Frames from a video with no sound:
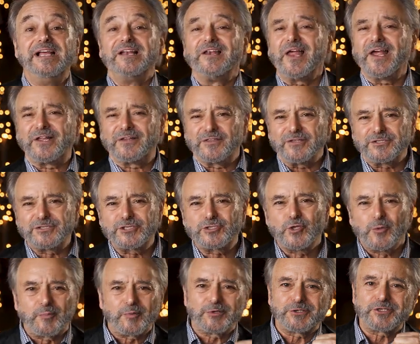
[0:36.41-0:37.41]
like the
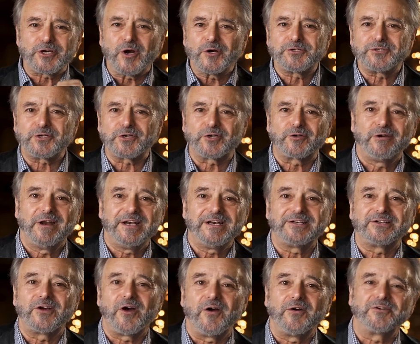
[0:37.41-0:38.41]
supercharger
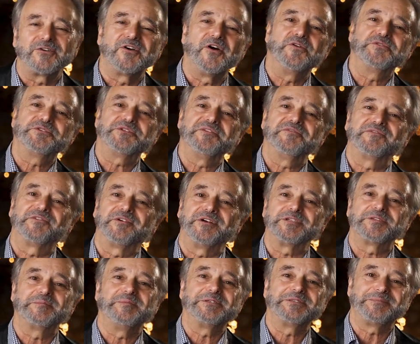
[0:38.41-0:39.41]
credit card ghost of
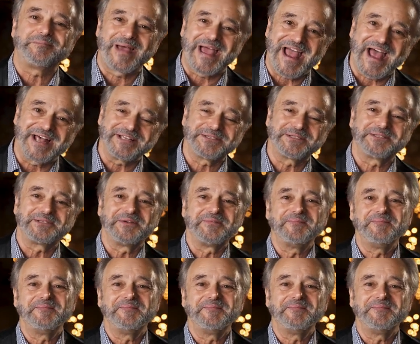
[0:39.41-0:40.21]
Christmas past.